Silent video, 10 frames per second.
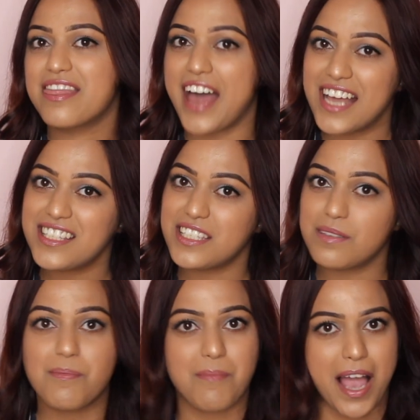
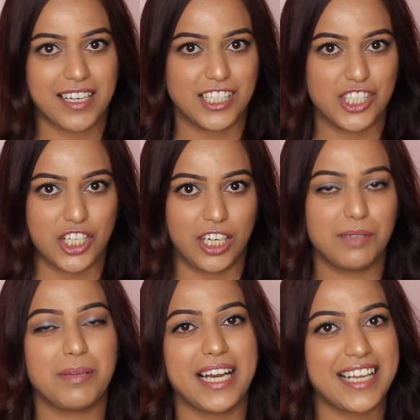that's my
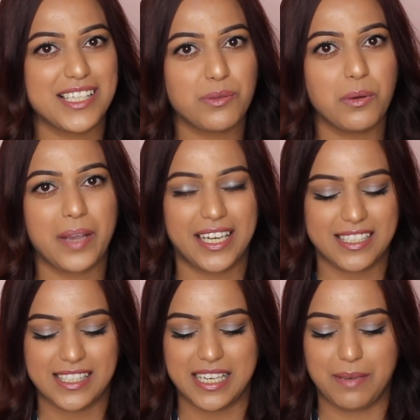concern, but I guess we'll wait
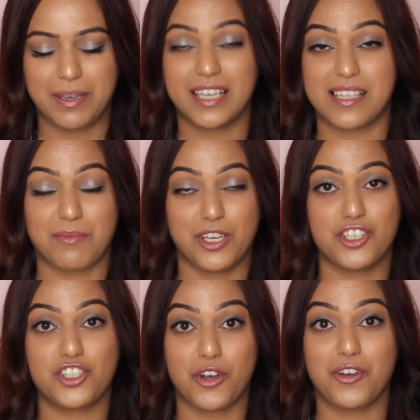and see, because I'm going
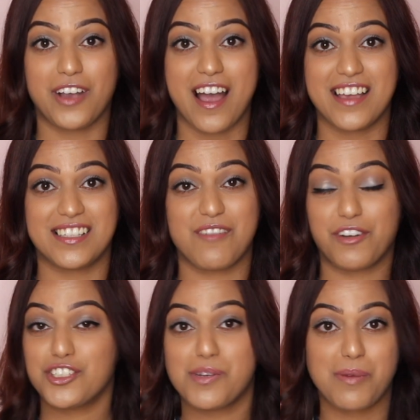to show you guys
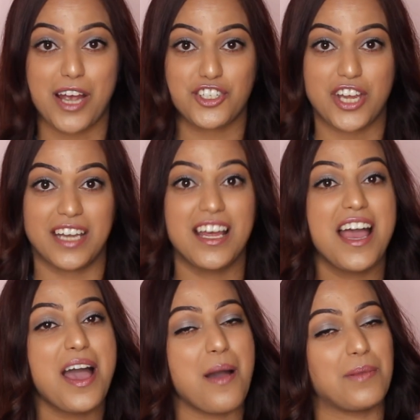first impression.
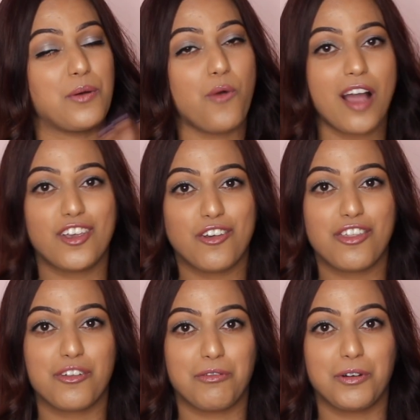I'm going to walk you
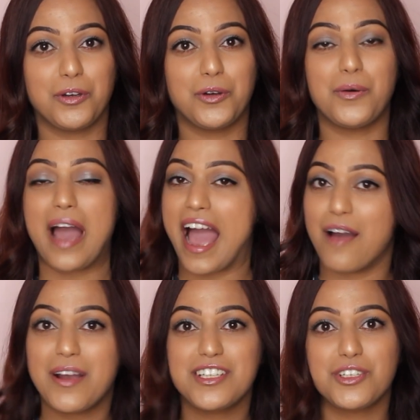through
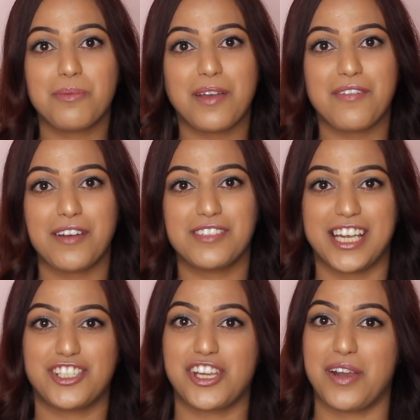how I do my
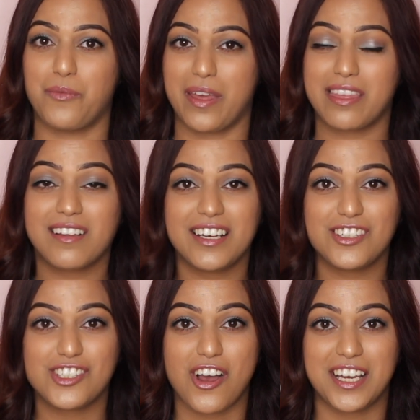foundation with the
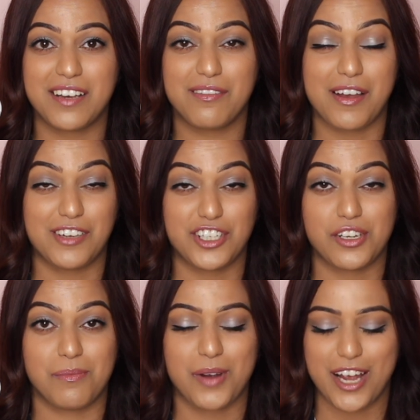Clarisonic
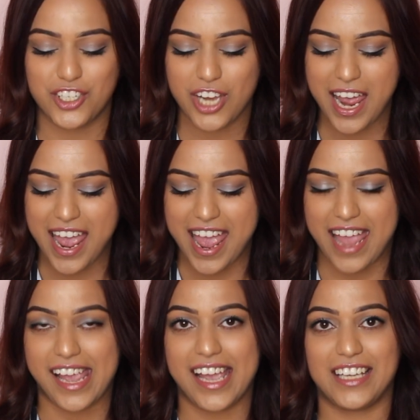foundation brush,
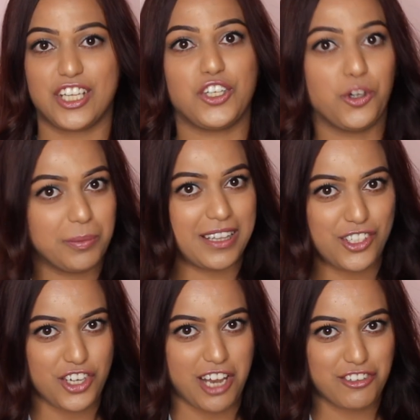and you'll be
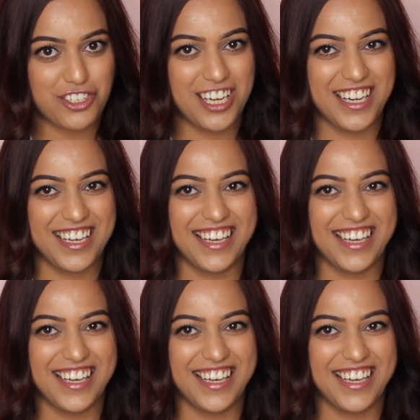the judge.